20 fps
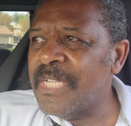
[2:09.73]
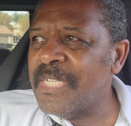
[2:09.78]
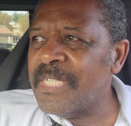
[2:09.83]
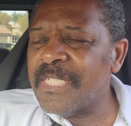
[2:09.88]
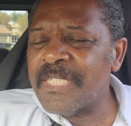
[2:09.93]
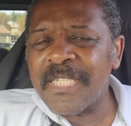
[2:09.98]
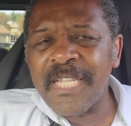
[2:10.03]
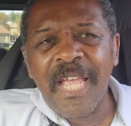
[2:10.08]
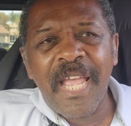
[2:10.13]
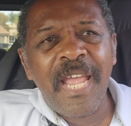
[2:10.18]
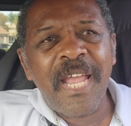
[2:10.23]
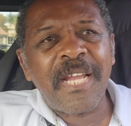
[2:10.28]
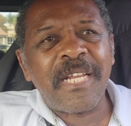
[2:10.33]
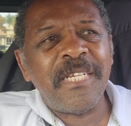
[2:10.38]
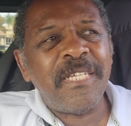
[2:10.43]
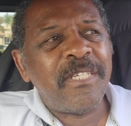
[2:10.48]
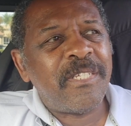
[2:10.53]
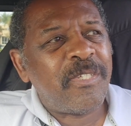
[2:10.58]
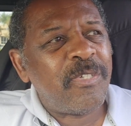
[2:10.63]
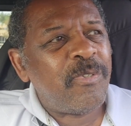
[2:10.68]
It's
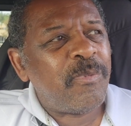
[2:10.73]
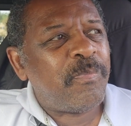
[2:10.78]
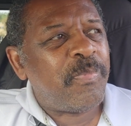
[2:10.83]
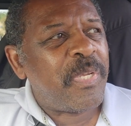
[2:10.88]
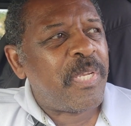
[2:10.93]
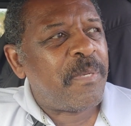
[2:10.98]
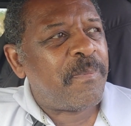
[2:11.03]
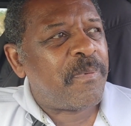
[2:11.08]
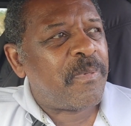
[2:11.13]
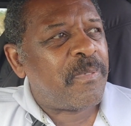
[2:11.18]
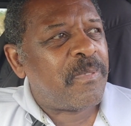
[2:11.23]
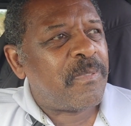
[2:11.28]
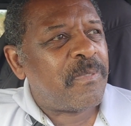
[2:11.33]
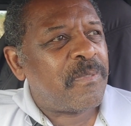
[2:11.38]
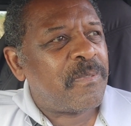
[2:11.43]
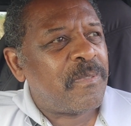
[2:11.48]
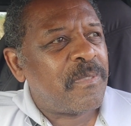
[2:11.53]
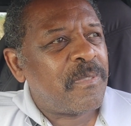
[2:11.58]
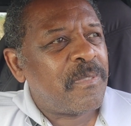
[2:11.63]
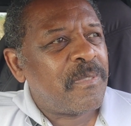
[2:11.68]
actually two people.
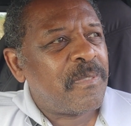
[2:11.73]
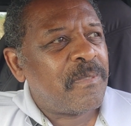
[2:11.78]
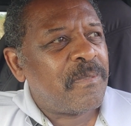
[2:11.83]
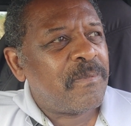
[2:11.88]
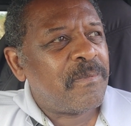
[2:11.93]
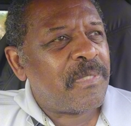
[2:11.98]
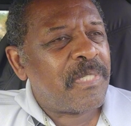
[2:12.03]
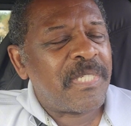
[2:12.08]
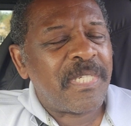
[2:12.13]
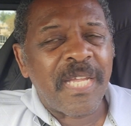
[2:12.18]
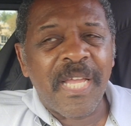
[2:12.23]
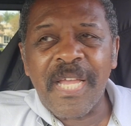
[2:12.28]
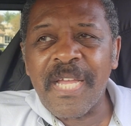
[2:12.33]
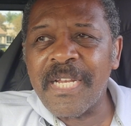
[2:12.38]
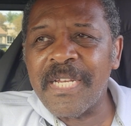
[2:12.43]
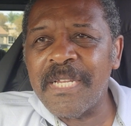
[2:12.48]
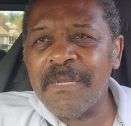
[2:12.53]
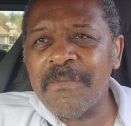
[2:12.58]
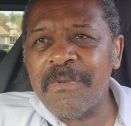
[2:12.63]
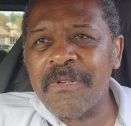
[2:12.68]
One guy
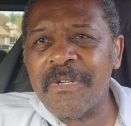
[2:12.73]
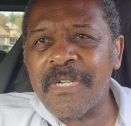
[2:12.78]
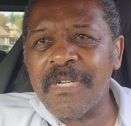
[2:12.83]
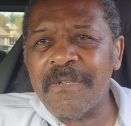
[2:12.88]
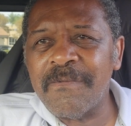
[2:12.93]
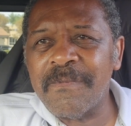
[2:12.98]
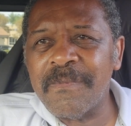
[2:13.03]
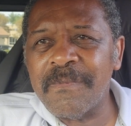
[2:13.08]
named